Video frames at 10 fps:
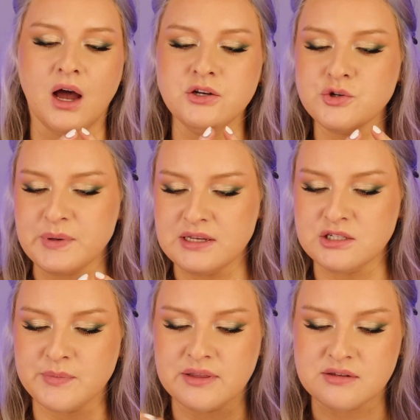
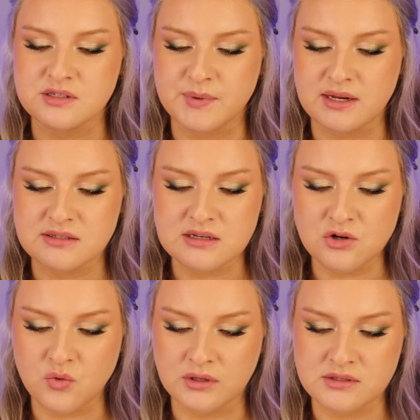underpinned by the spicy
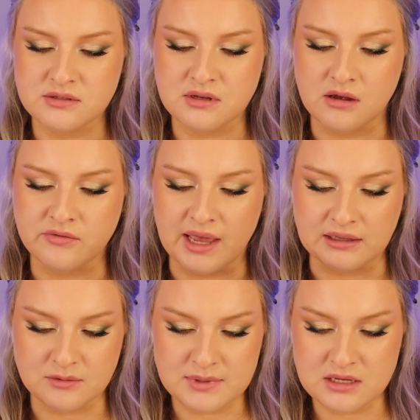nuances of
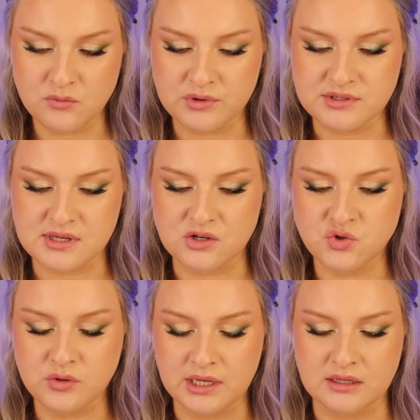elemi with
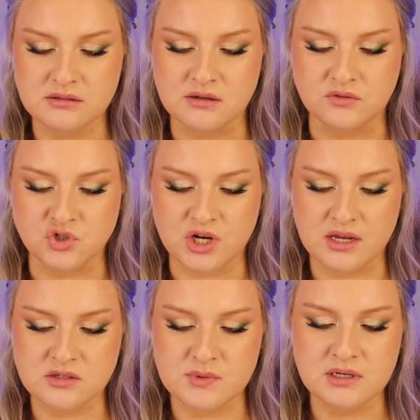sensual hints of
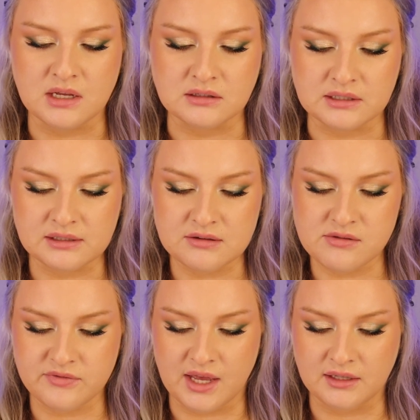jasmine and lily of
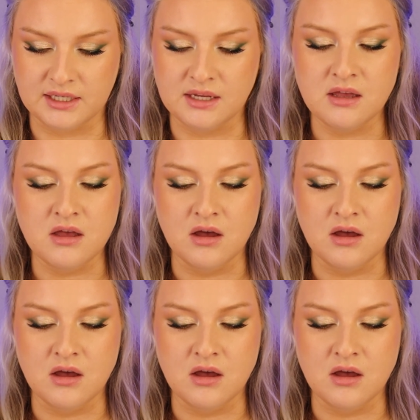the valley.